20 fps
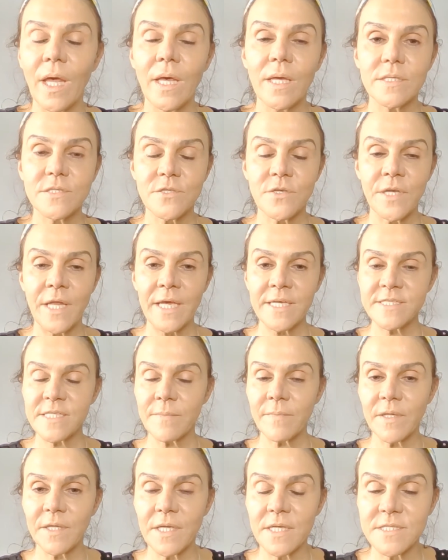So next
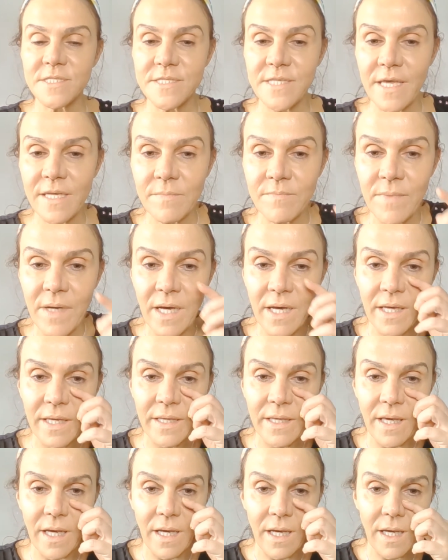I'm going to set
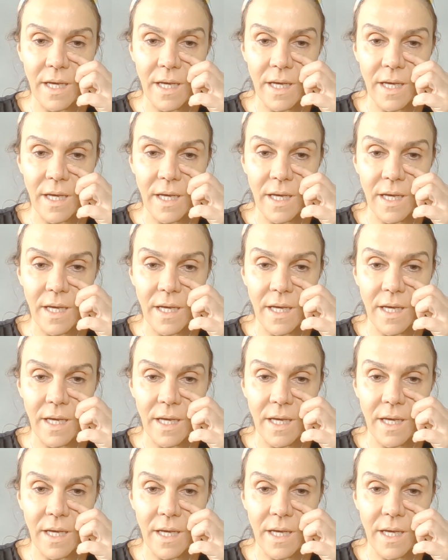my